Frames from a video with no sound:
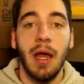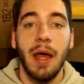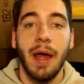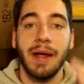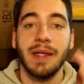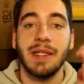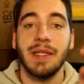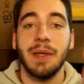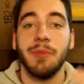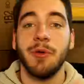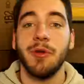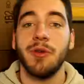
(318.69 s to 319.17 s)

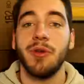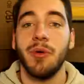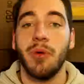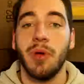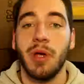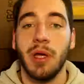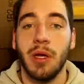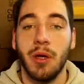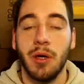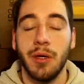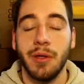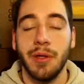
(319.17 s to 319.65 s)
except you're doing
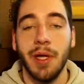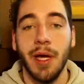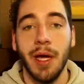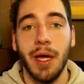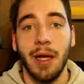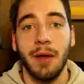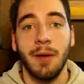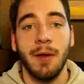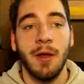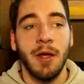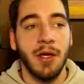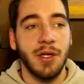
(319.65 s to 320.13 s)
it
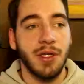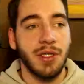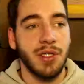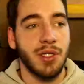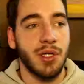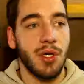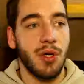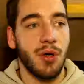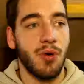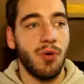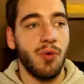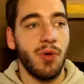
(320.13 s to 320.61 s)
online.
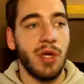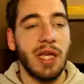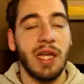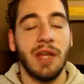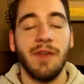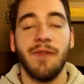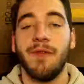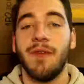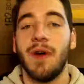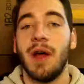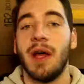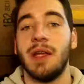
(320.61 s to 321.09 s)
So we can
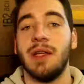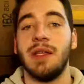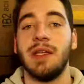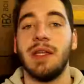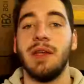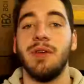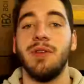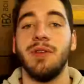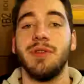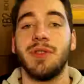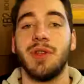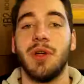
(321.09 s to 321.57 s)
find
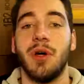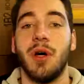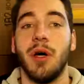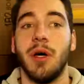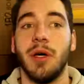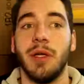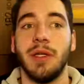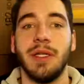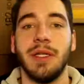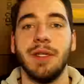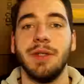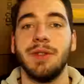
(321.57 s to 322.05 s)
deals
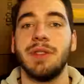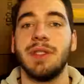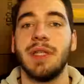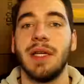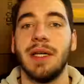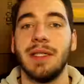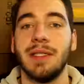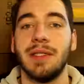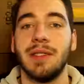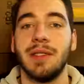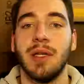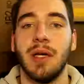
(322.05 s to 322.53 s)
on deal
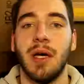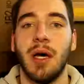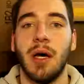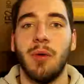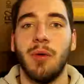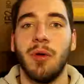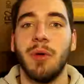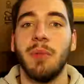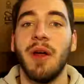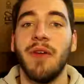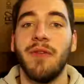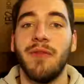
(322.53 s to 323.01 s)
sites.
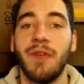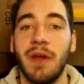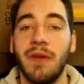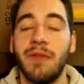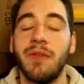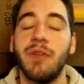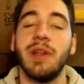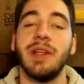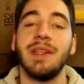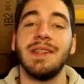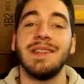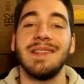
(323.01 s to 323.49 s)
One of my
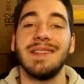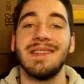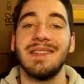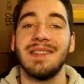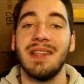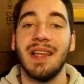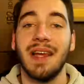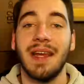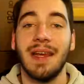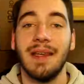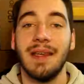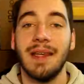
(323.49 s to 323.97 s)
favorite is
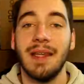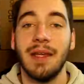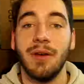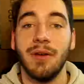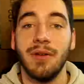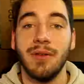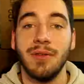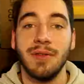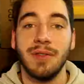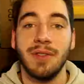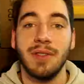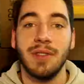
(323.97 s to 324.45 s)

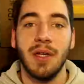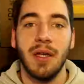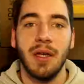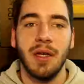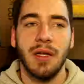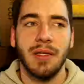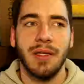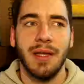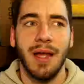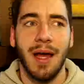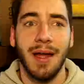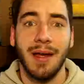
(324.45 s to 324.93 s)

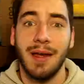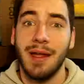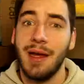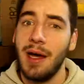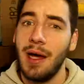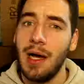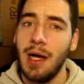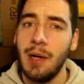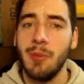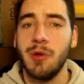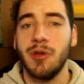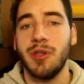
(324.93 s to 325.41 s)

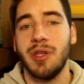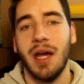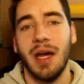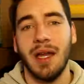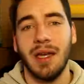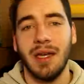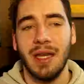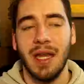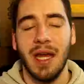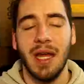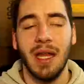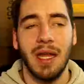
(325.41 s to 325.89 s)
slickdeals.com or
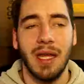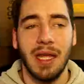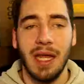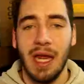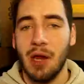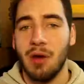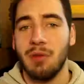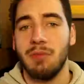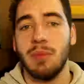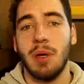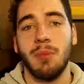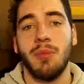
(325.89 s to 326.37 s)
.net. I
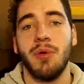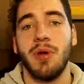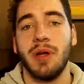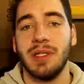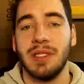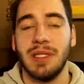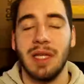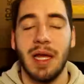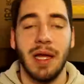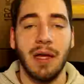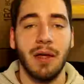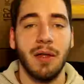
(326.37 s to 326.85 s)
can't remember
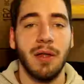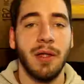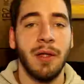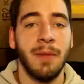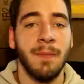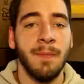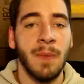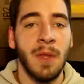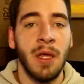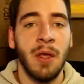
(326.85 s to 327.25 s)
exactly,